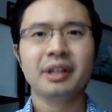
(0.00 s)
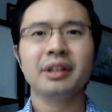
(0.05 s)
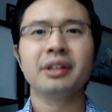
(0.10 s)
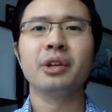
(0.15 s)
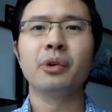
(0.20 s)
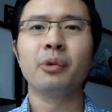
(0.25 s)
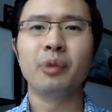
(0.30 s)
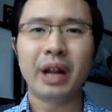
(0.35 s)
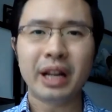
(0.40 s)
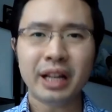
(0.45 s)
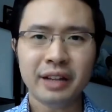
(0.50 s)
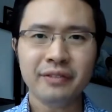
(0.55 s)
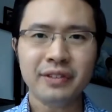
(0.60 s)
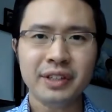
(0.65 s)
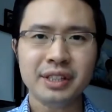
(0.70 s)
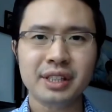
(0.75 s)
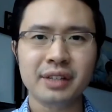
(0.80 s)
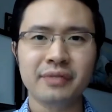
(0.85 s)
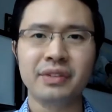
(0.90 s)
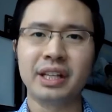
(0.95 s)
The
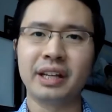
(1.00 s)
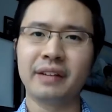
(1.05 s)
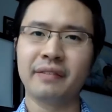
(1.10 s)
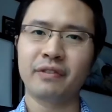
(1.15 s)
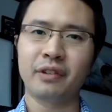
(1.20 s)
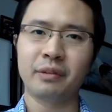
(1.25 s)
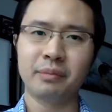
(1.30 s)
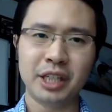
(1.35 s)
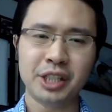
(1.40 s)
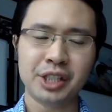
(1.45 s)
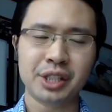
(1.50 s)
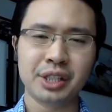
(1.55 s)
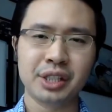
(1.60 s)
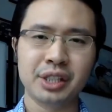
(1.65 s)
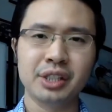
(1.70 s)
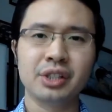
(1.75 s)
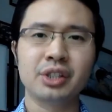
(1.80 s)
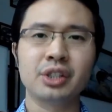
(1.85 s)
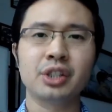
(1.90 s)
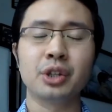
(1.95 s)
relevance of the
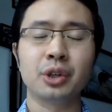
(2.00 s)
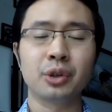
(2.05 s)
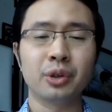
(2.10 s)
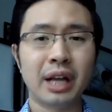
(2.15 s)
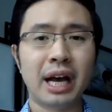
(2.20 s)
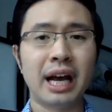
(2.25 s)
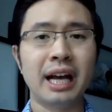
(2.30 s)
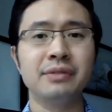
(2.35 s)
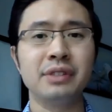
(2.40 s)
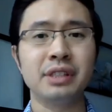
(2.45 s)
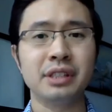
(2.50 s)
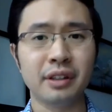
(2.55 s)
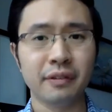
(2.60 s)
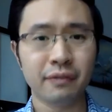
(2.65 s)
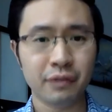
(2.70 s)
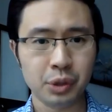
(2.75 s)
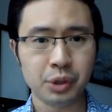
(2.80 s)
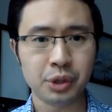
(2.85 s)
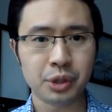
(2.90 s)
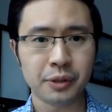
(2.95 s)
information to their lives in the
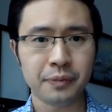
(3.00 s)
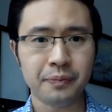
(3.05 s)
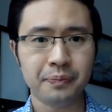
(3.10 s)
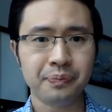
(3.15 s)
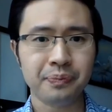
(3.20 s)
future.